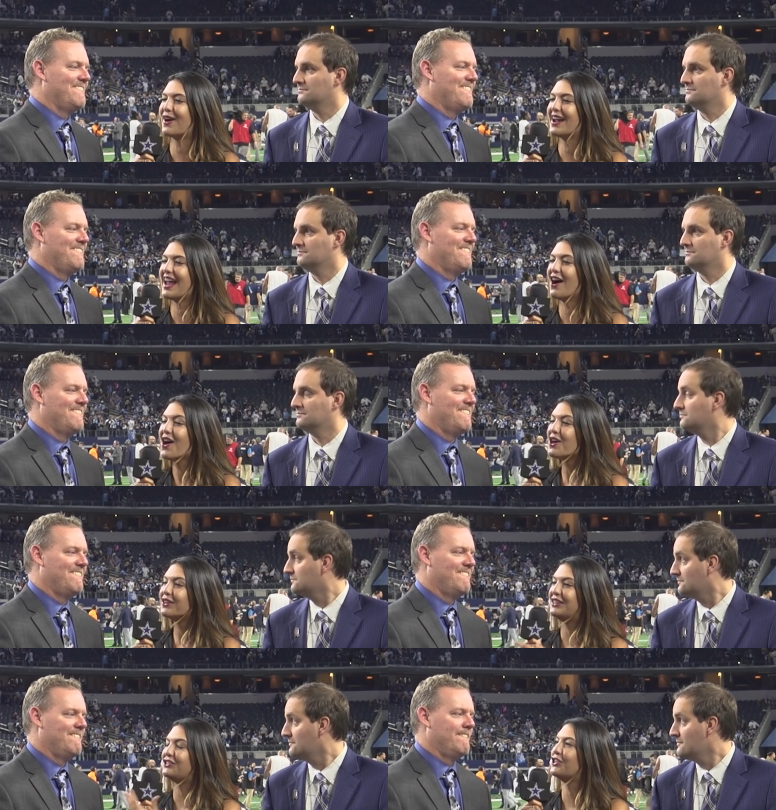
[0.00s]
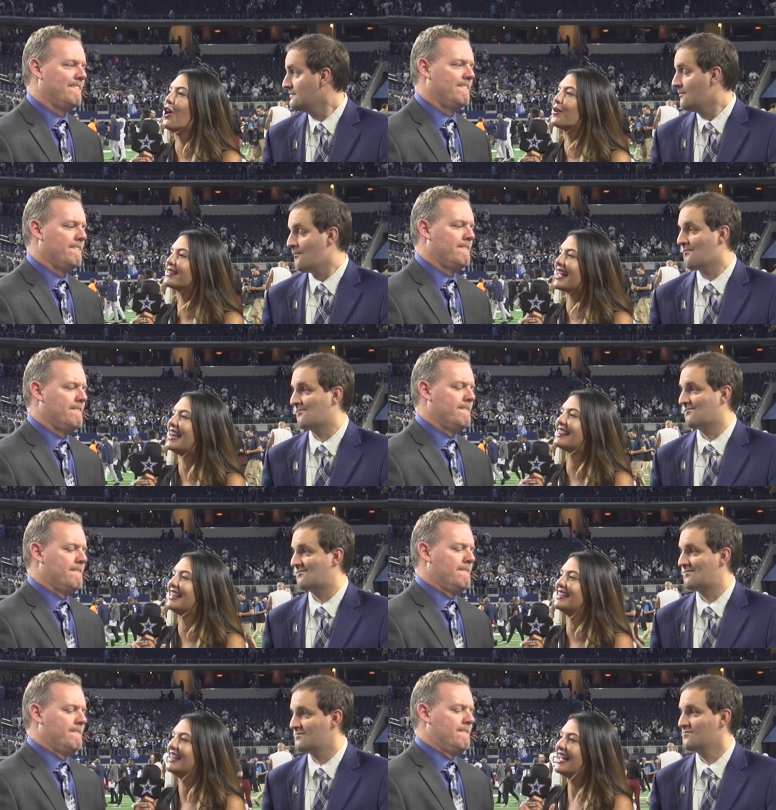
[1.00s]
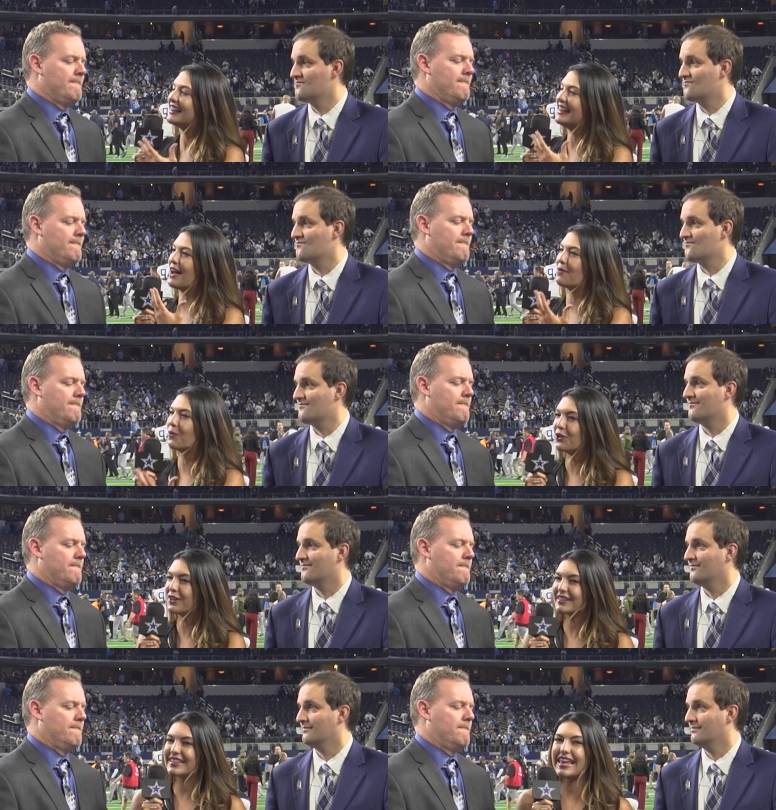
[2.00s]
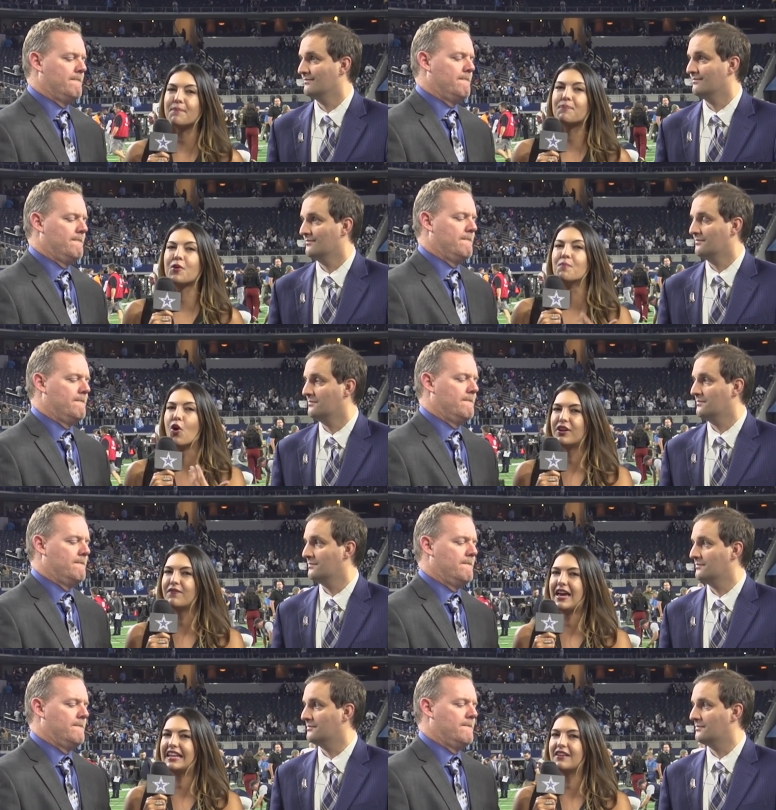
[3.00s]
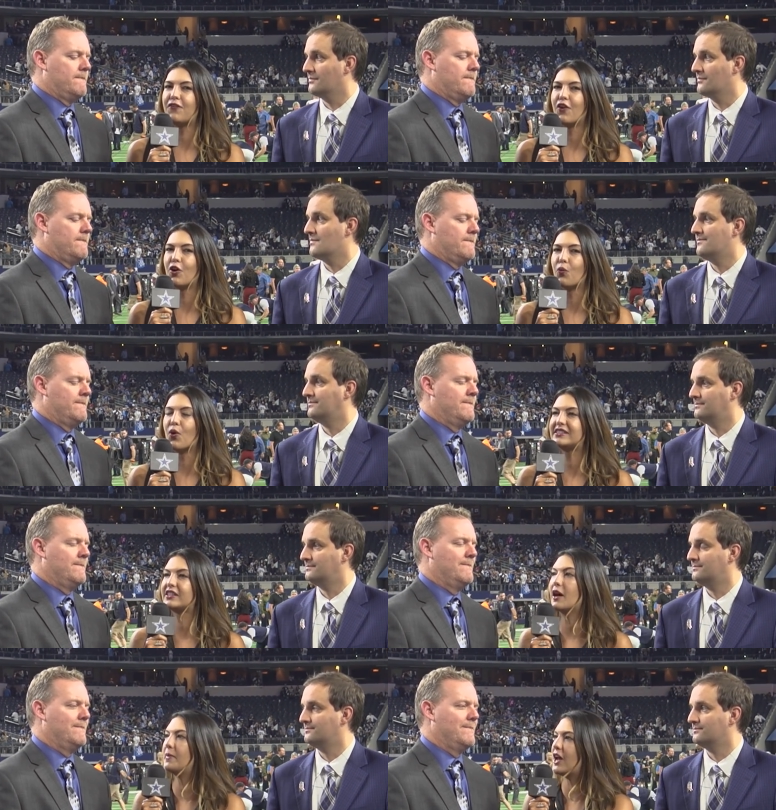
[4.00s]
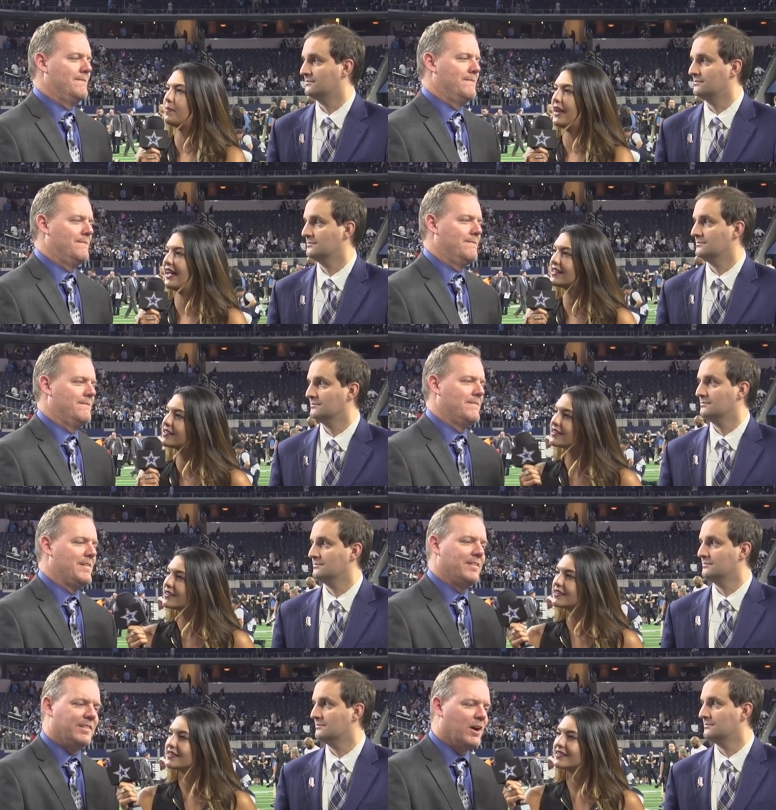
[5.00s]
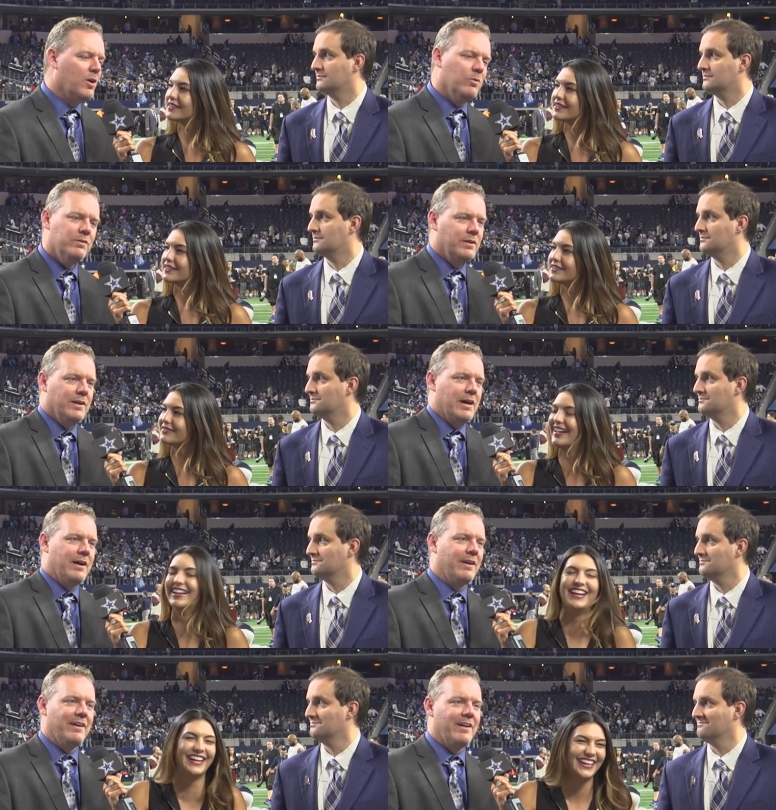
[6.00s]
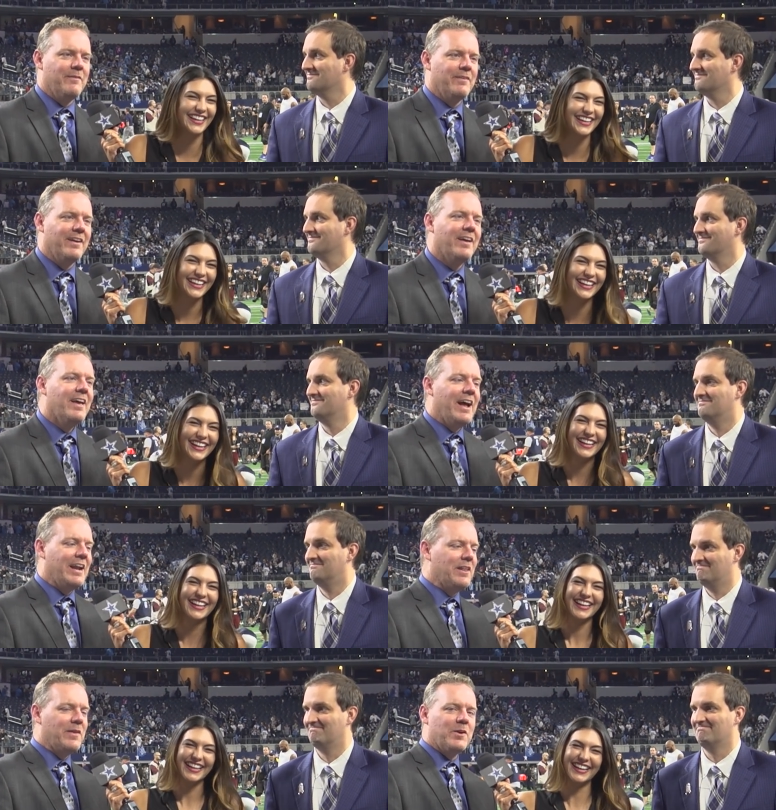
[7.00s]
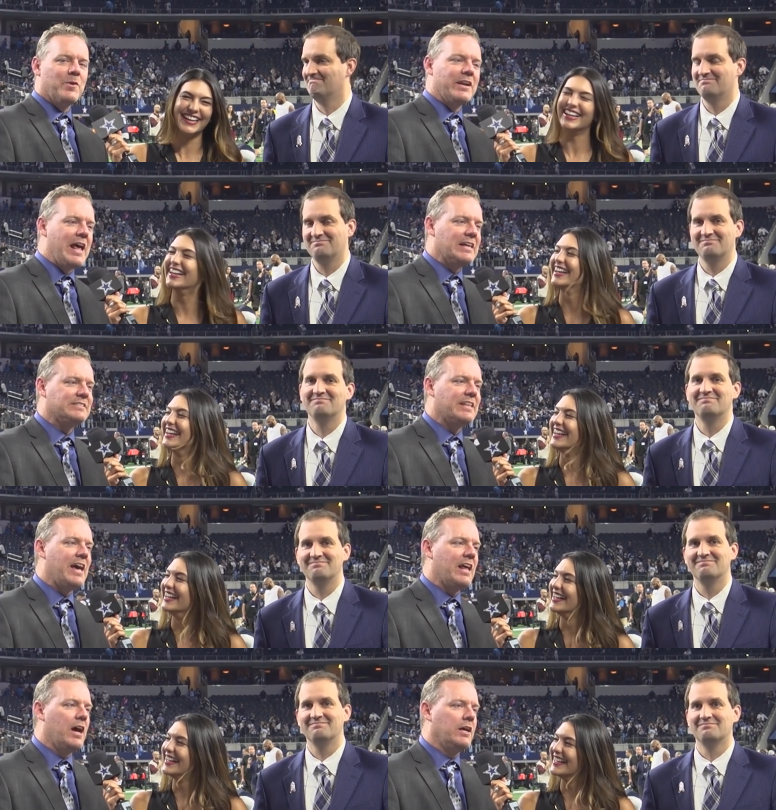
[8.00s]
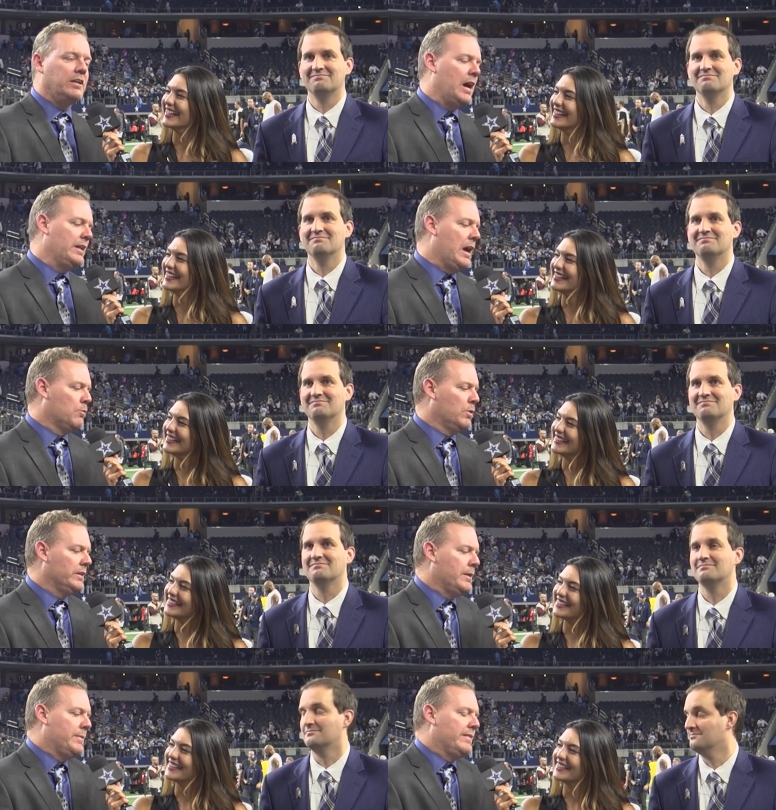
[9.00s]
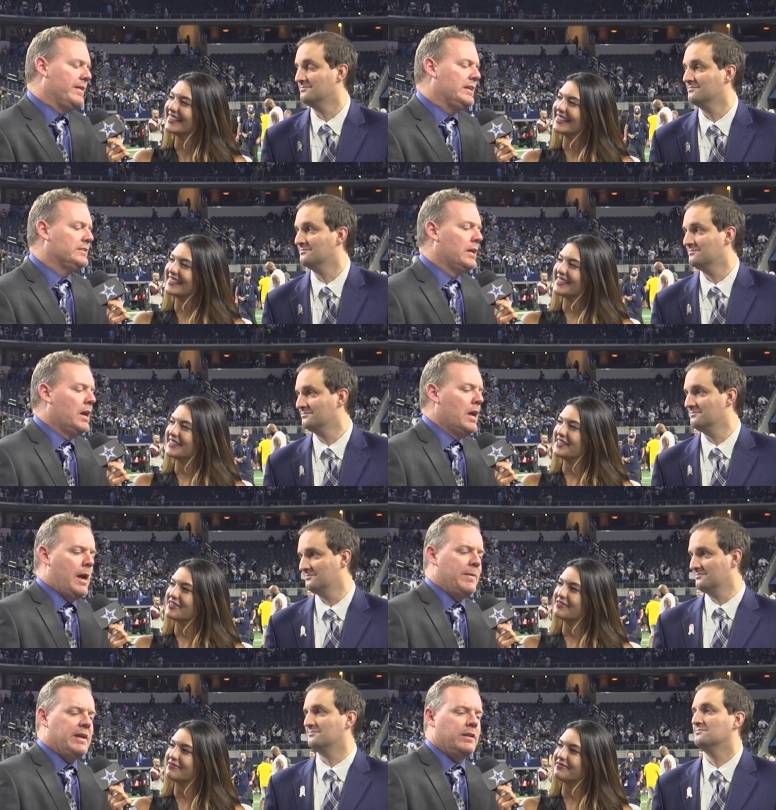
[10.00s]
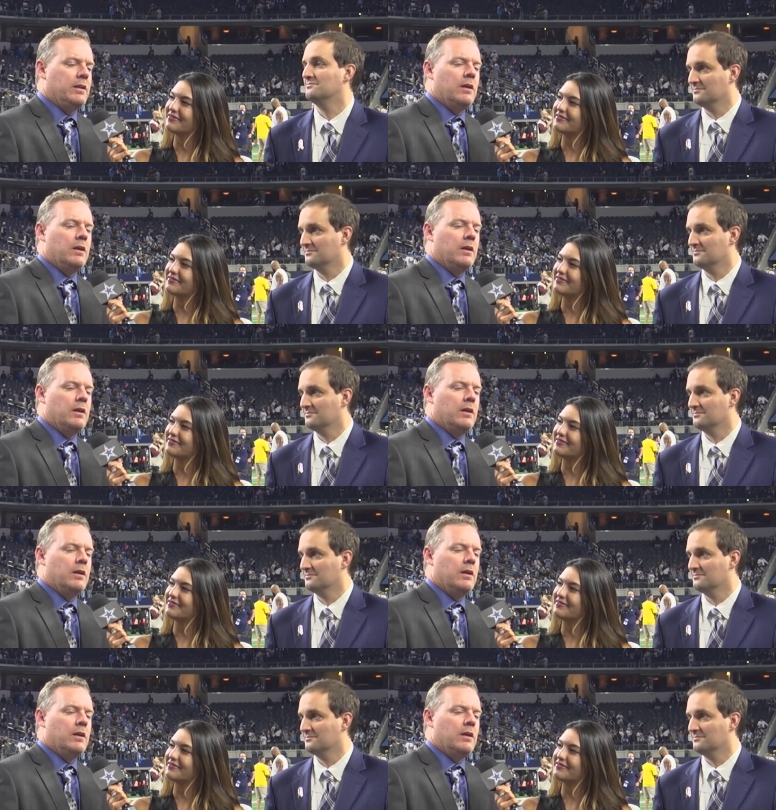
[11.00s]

Speaker 1: right now, did you notice anything that would keep you motivated for what's coming up next?
Speaker 2: No. I didn't think you were going to ask that. Not really. I mean, they didn't. I mean,